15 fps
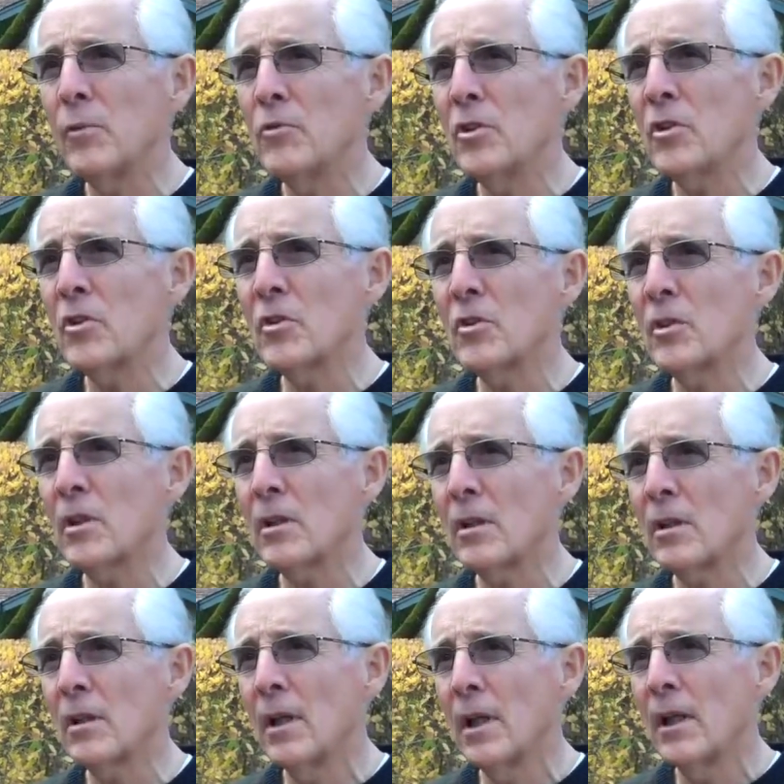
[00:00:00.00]
just
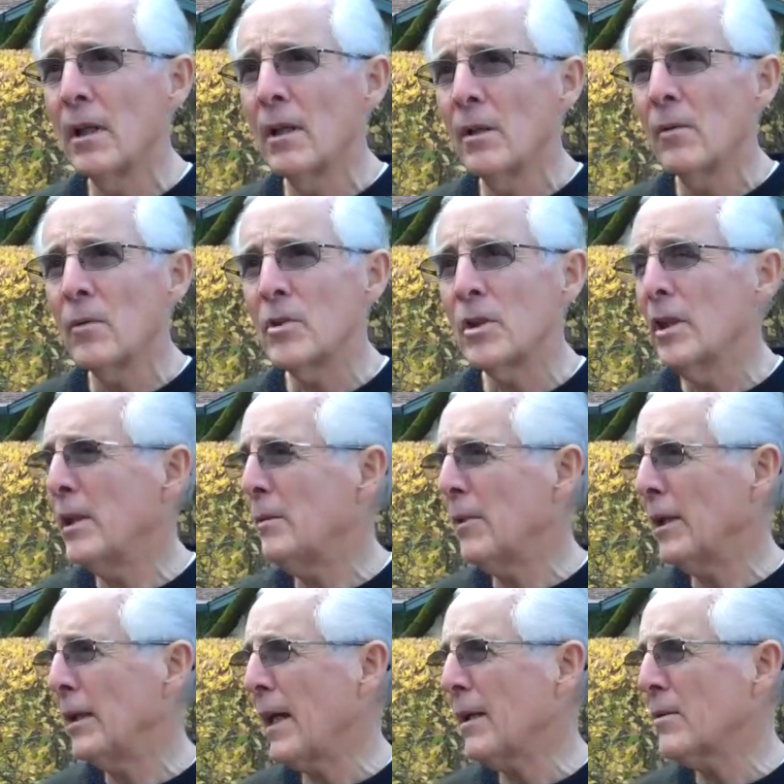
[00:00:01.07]
was clearing
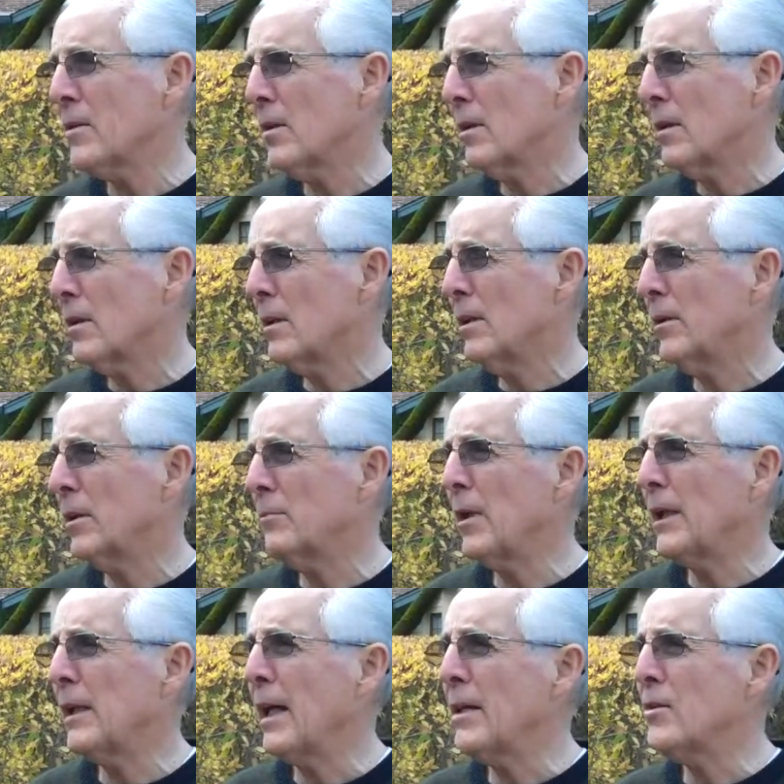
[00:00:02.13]
my last
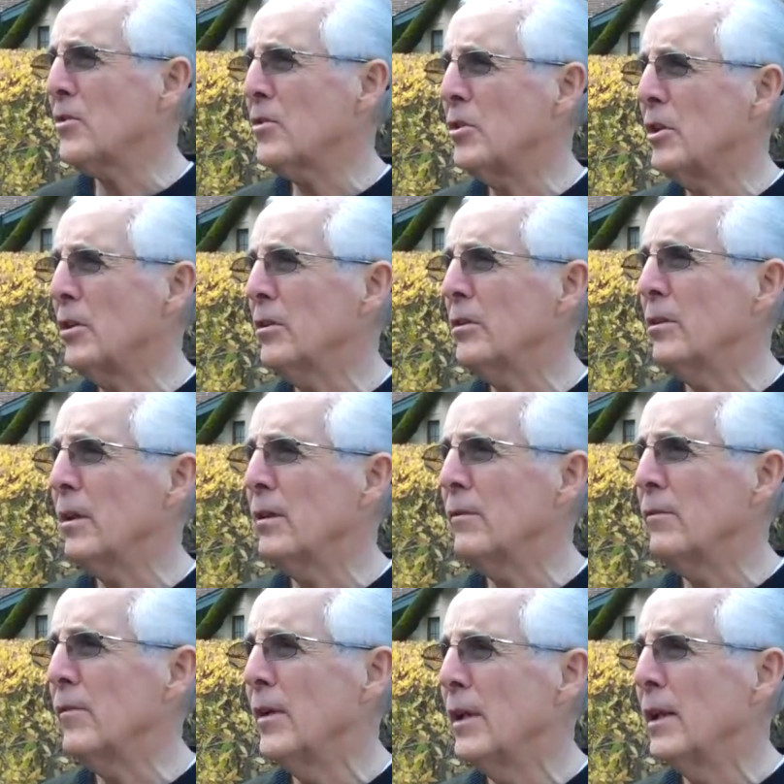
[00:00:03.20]
year of